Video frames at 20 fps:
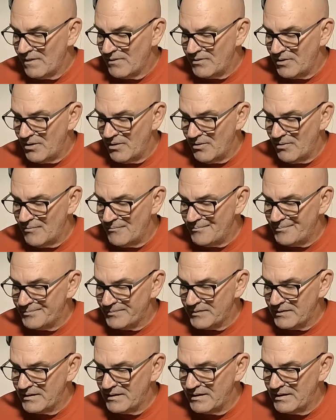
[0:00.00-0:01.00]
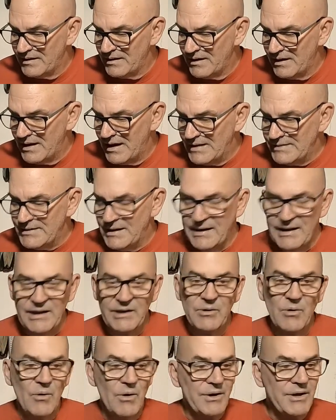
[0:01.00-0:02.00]
So as I
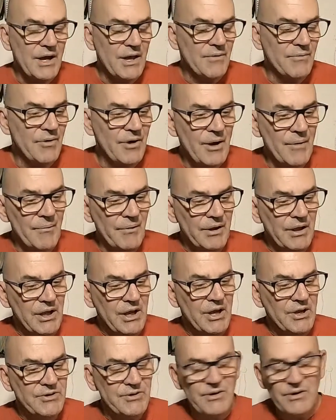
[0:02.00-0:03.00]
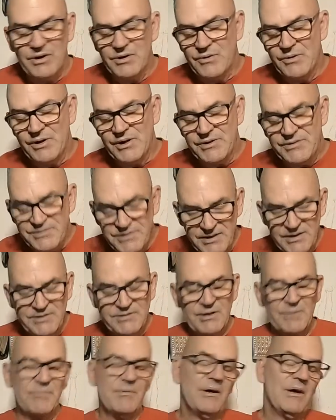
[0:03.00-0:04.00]
get going down the road, as you're going to see
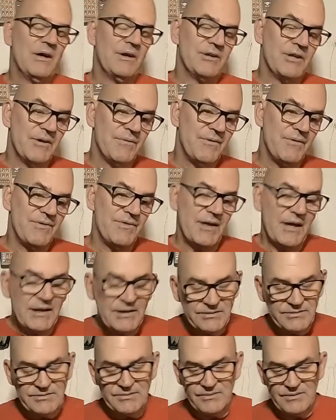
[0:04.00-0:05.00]
some different things